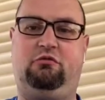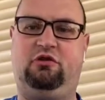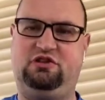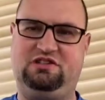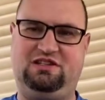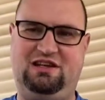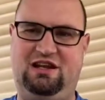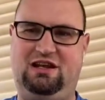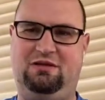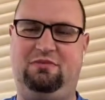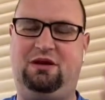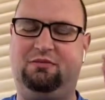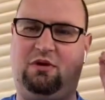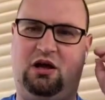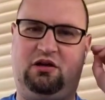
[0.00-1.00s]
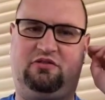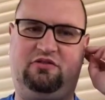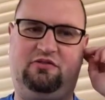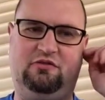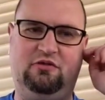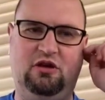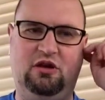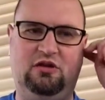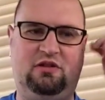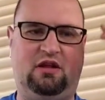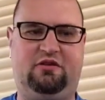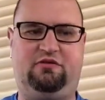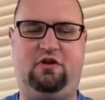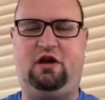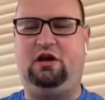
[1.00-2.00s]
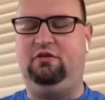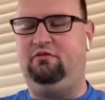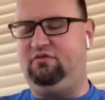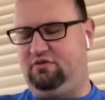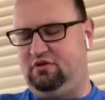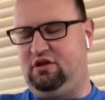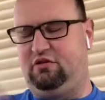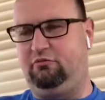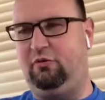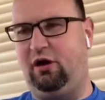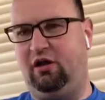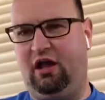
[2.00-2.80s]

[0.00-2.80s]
Or just an itty bitty box, that's fine as well.